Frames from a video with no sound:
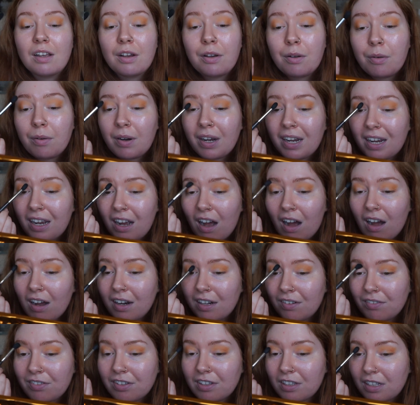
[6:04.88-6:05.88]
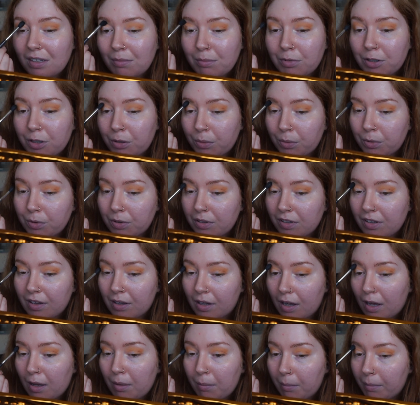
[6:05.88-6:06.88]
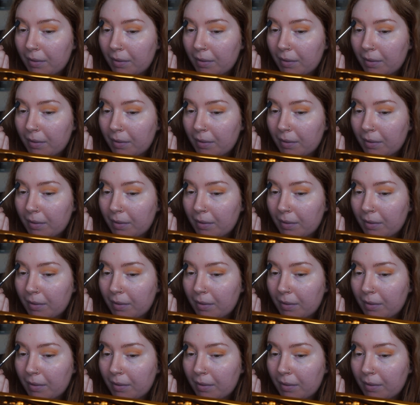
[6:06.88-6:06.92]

it kind of seems towards the